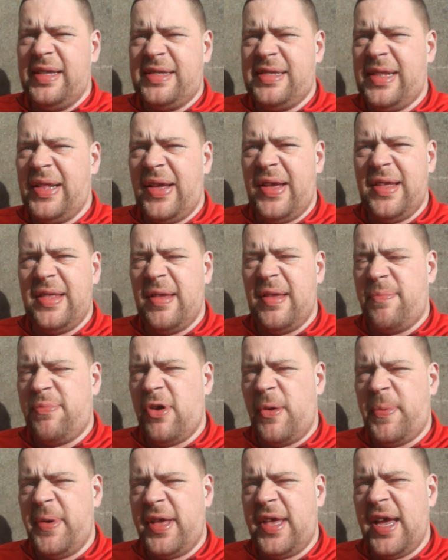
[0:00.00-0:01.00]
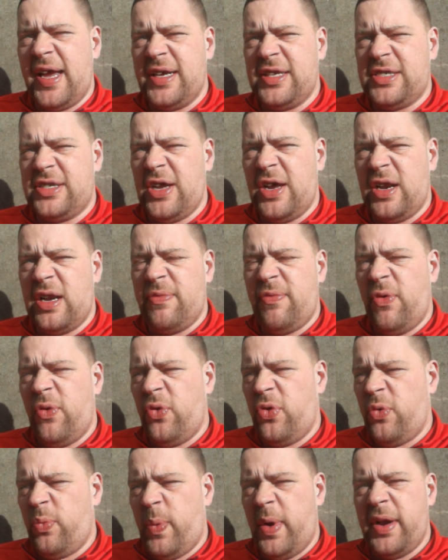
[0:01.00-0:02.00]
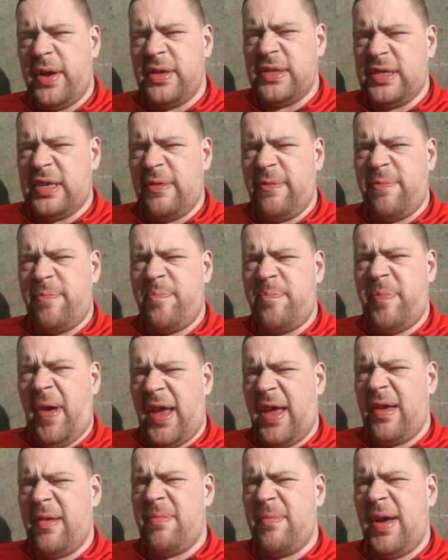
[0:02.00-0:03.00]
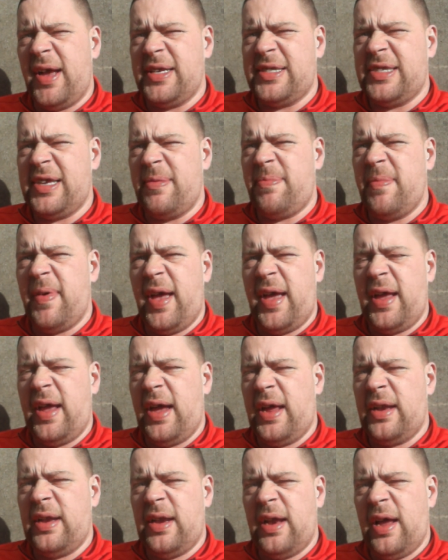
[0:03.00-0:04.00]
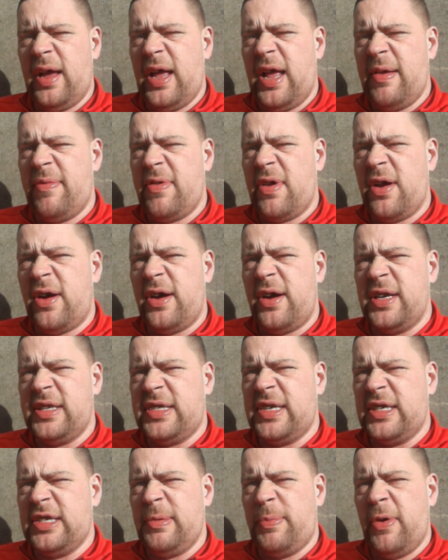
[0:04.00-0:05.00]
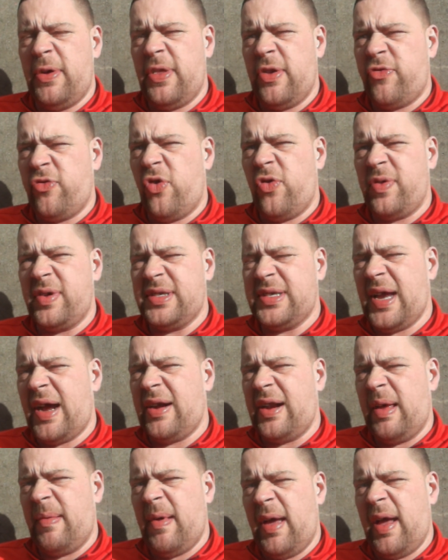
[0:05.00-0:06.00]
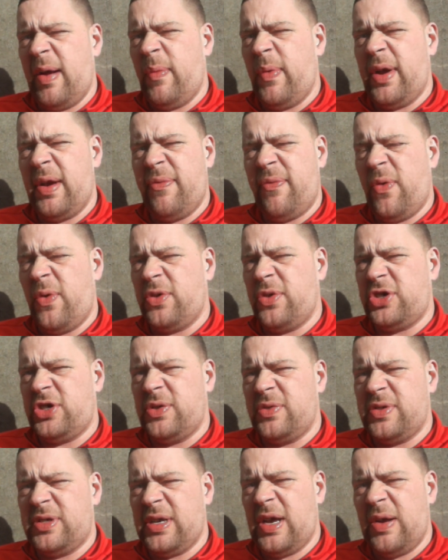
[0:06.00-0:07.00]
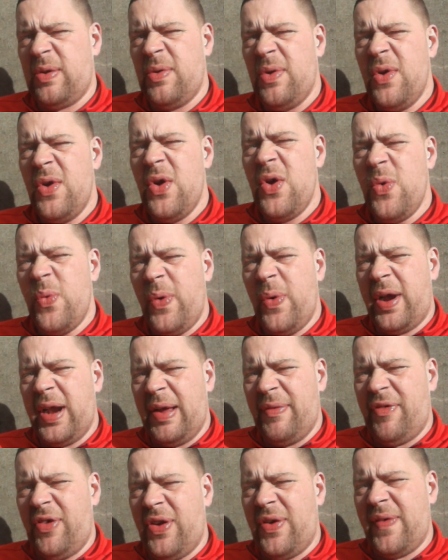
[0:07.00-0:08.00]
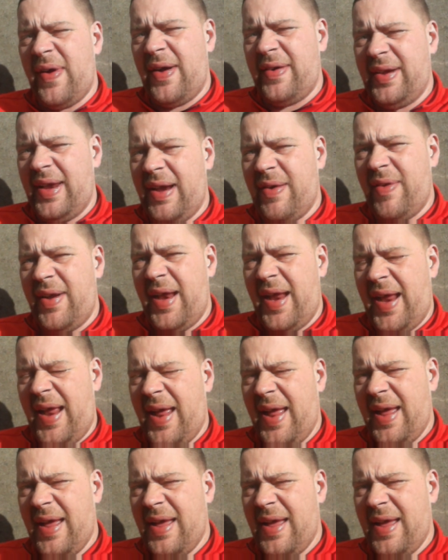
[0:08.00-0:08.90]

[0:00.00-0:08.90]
It's like the proper gangster head of all the winners of Paignton Massive, mate, and even artists seem to put the drawings down here, mate, and win a fortune. So we're going to have a look around here, innit?